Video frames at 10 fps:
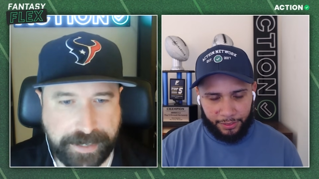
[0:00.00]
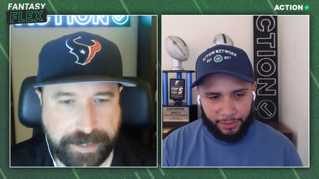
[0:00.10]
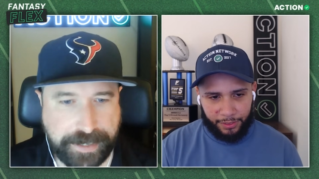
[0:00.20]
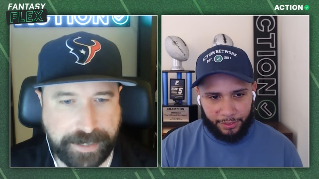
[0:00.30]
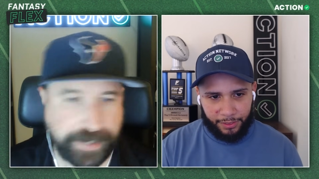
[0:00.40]

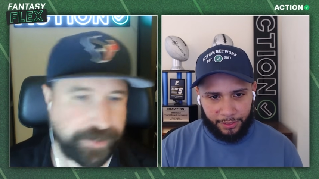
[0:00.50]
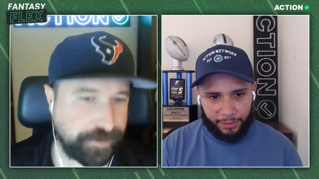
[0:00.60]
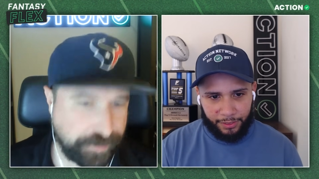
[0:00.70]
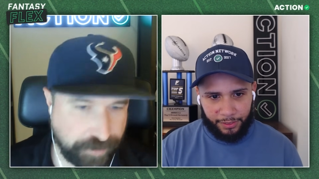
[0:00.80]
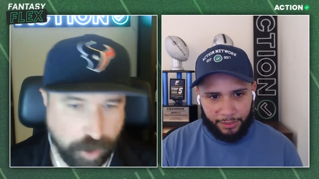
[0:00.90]
Speaker 1: and
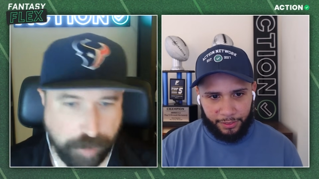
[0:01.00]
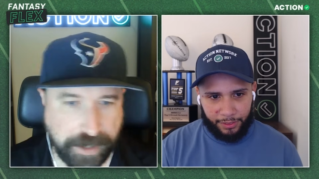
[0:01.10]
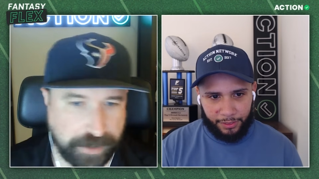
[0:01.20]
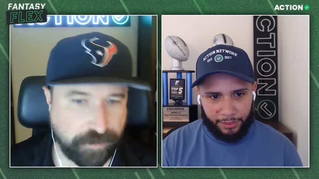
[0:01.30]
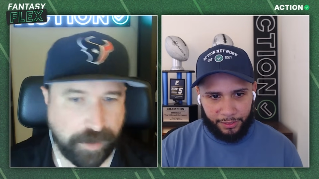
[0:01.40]
Noah
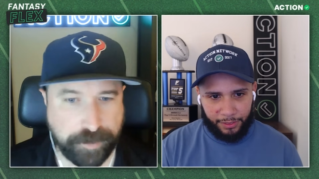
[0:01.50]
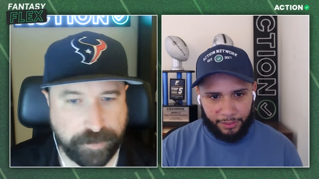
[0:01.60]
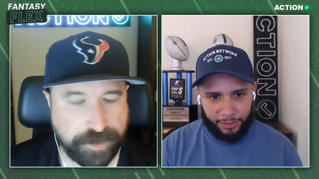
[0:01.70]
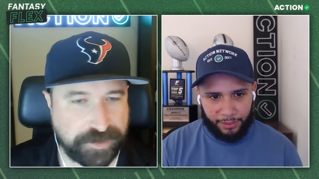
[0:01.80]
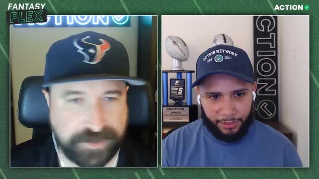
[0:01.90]
Brown and Robert
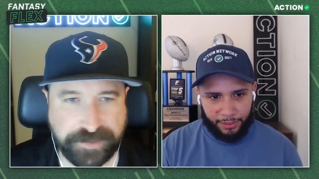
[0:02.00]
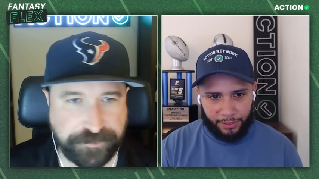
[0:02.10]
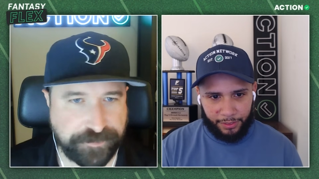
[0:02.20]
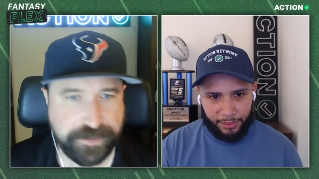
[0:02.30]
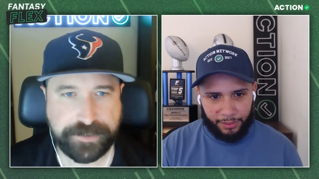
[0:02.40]
Woods.
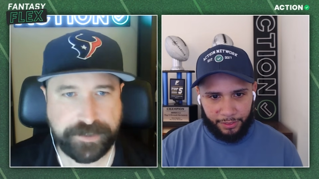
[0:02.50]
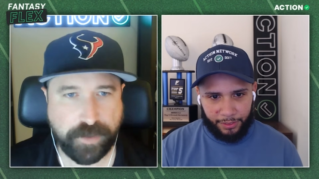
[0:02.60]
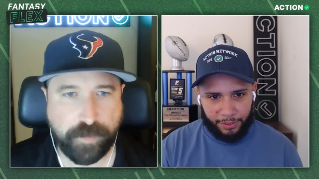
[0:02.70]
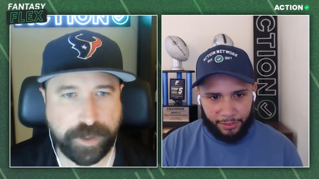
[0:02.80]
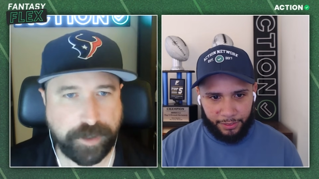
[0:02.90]
If you know
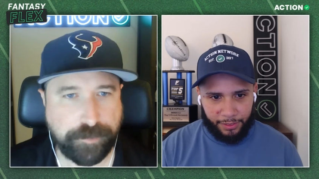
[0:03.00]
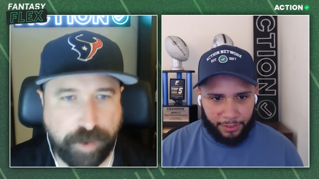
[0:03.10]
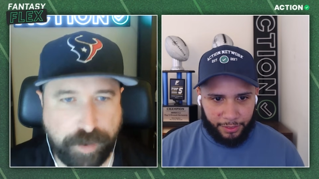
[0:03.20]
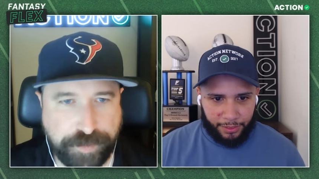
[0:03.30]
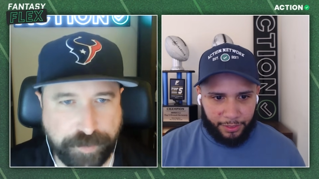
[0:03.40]
one or
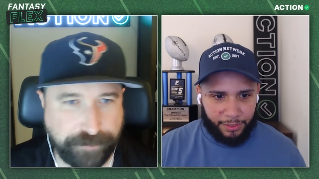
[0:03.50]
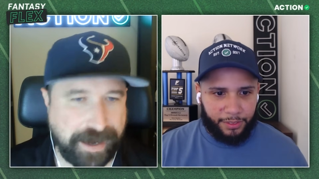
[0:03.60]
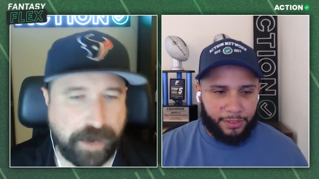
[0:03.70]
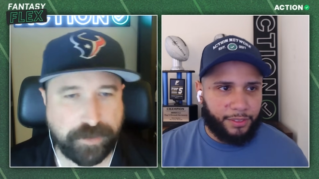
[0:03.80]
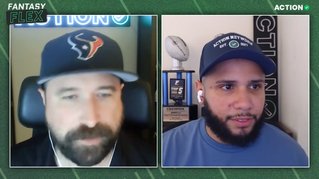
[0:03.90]
both are
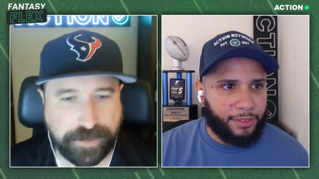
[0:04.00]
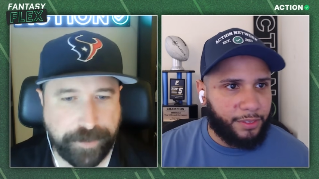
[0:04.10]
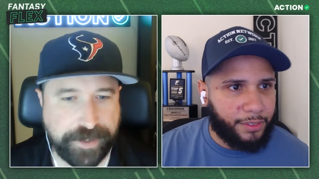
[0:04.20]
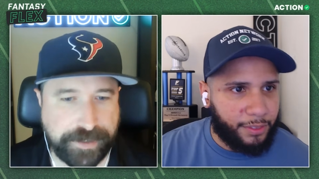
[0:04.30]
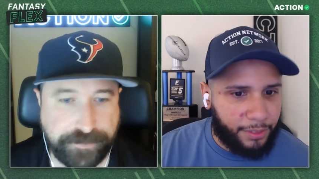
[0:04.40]
out or
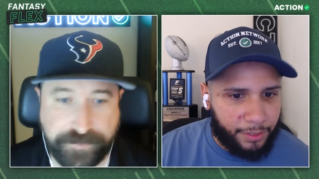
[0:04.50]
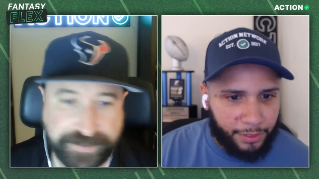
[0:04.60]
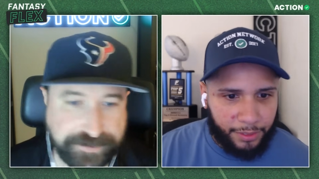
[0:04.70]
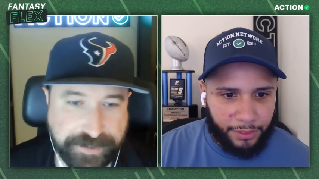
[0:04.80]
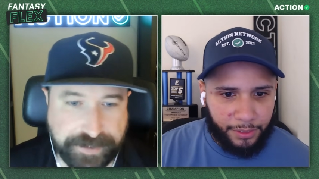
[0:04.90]
limited,
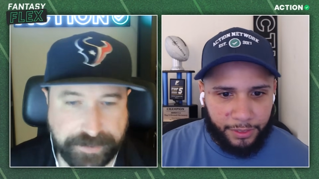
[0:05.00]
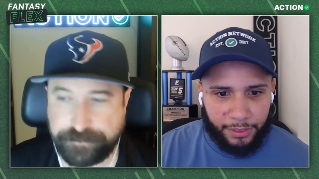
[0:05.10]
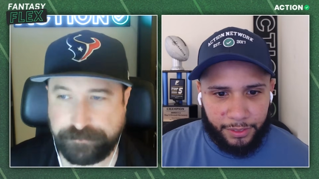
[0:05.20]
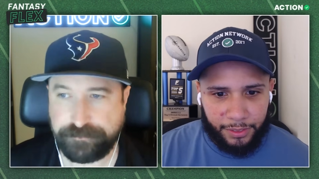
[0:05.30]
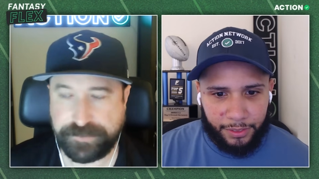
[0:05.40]
that's going to
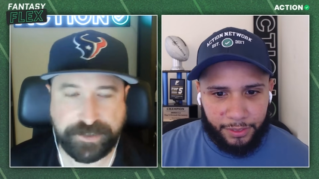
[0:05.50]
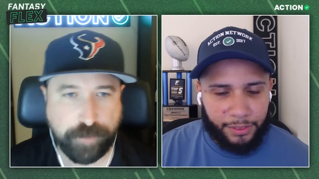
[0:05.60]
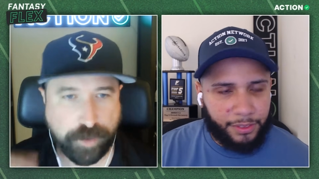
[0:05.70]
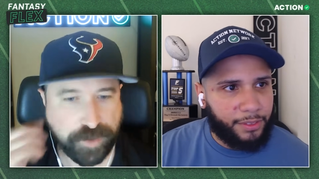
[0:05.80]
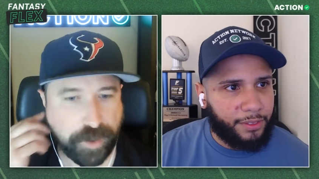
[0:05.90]
lead to
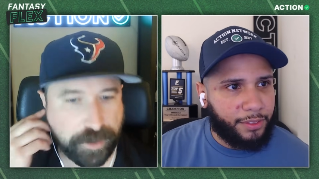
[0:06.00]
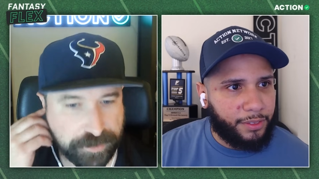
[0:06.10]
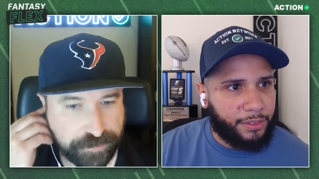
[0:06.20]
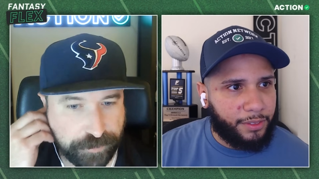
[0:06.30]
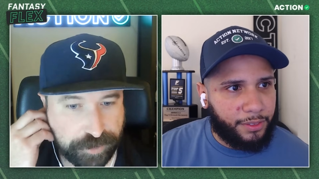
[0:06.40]
more
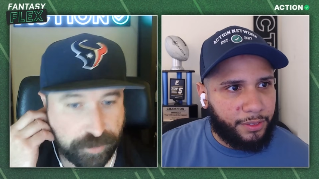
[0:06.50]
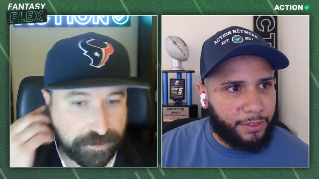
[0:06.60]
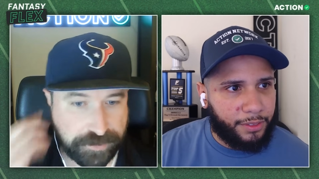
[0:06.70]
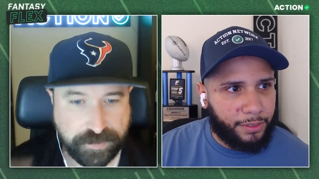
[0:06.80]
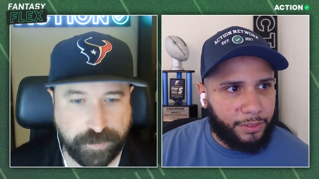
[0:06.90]
targets for
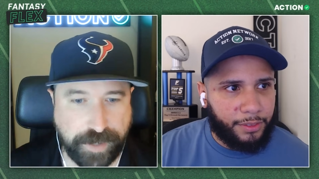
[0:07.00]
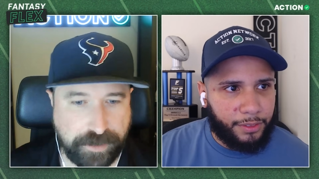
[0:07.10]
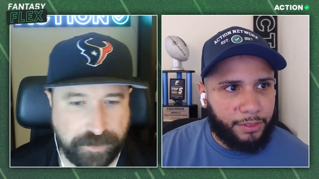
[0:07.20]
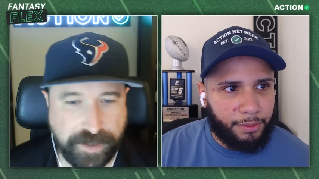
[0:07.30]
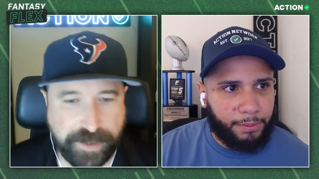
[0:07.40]
Schultz as
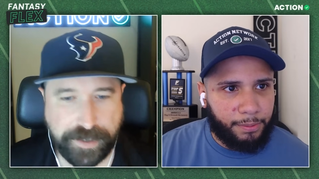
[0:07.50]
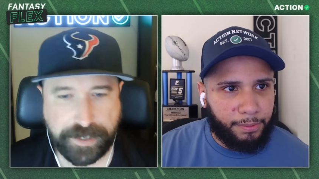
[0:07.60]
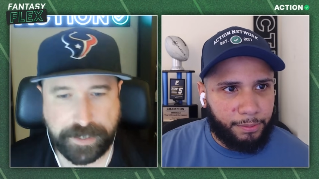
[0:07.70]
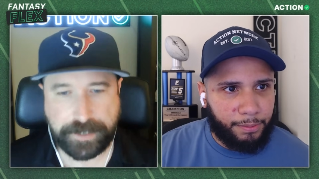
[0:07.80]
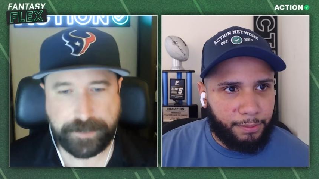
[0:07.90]
well.
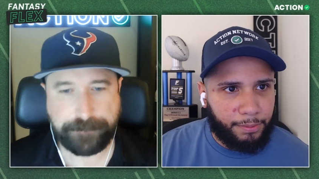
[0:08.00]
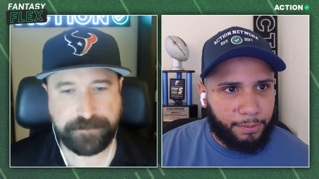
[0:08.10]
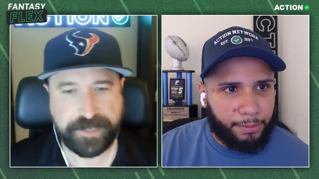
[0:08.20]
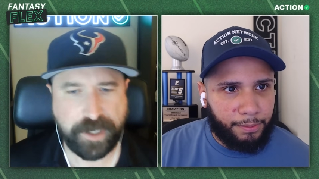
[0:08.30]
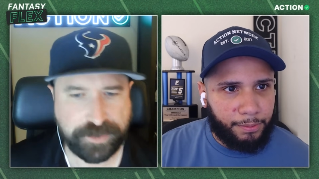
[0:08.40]
Um,
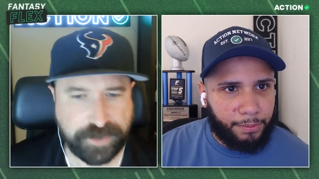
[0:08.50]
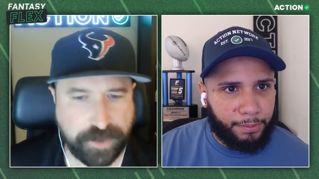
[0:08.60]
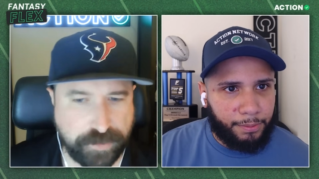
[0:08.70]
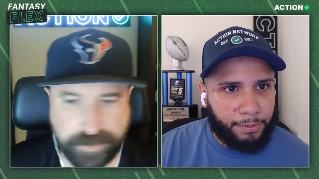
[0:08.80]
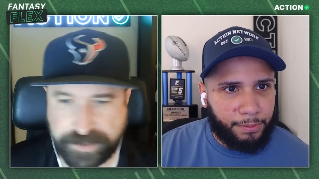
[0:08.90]
he
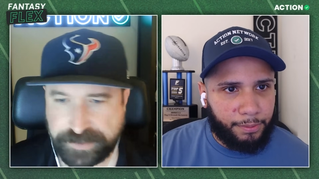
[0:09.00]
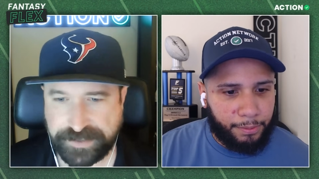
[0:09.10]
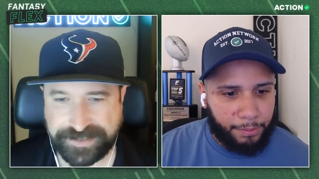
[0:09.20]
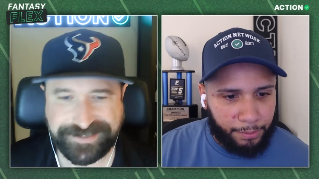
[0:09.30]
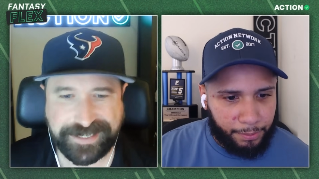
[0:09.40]
also is an
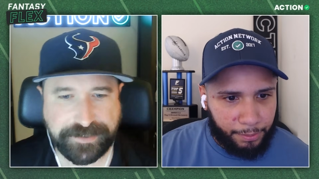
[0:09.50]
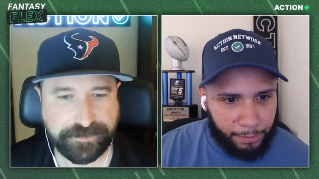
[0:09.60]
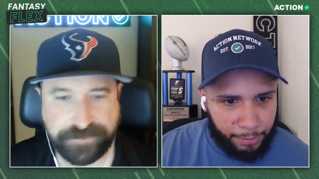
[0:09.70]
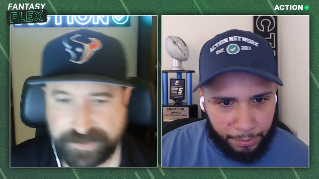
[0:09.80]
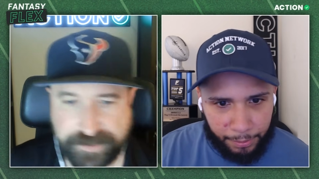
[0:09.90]

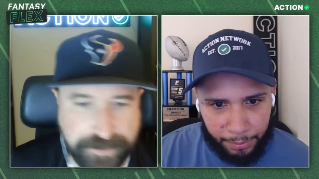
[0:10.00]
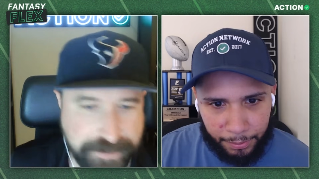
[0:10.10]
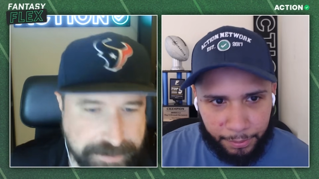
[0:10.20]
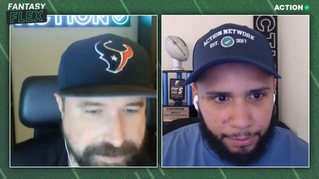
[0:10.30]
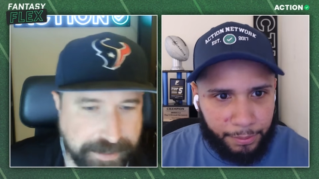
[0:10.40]
incentives
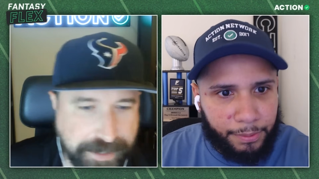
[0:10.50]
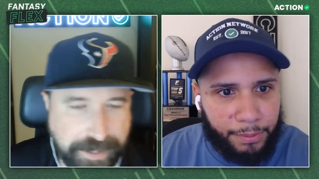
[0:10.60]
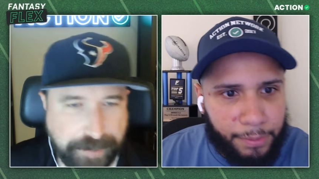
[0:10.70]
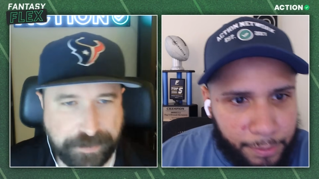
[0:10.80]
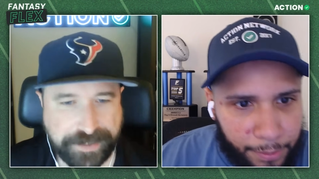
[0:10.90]

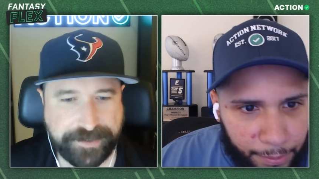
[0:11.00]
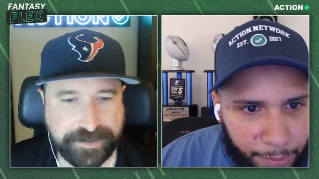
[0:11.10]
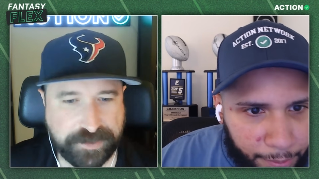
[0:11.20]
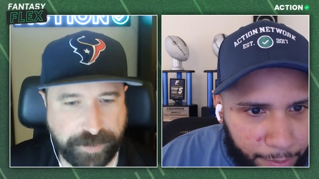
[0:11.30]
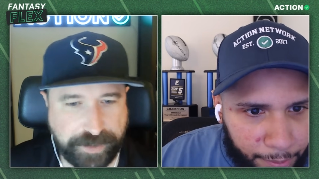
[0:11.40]
uh, play
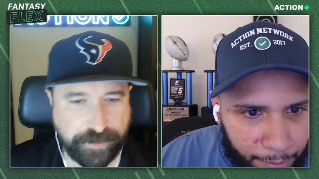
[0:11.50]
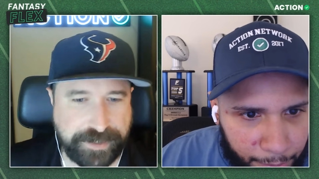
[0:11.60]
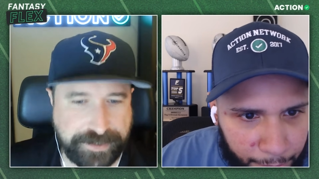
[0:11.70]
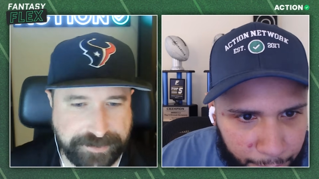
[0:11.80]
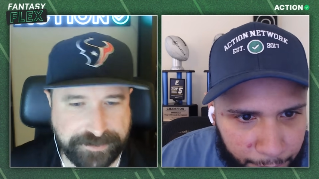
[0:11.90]
this week where
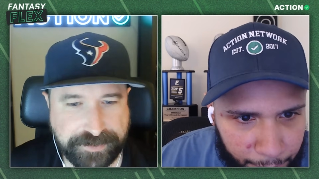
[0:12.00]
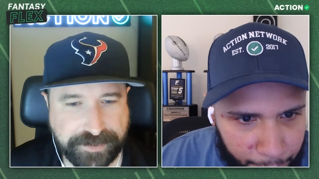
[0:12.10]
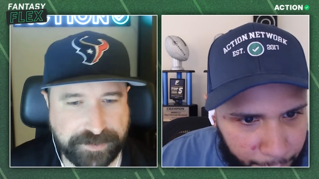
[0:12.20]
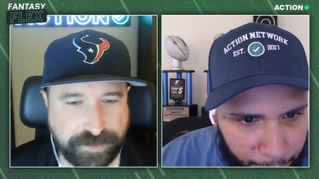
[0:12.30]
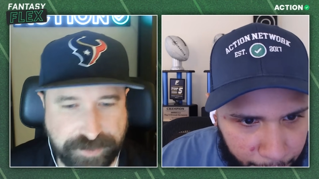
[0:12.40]
he needs six